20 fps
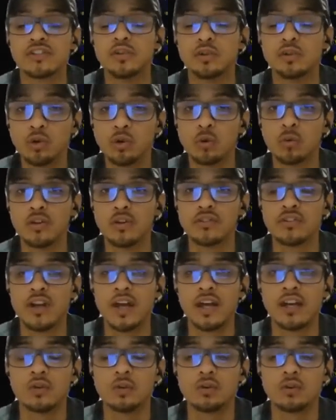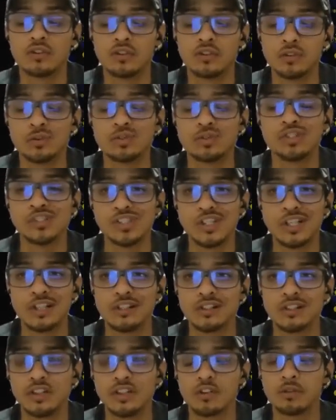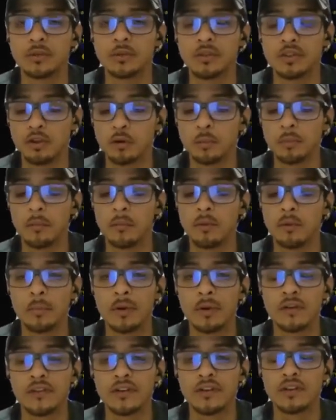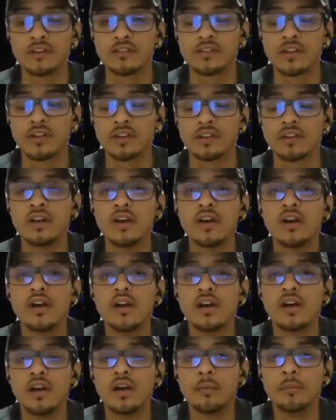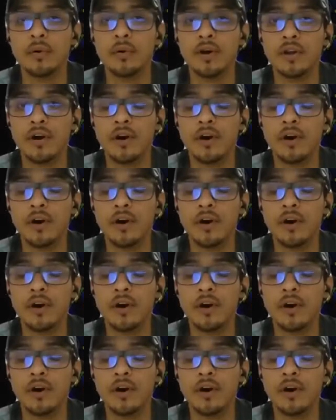Google runs an annual solution challenge. I'll speak a little bit more about that in a second. But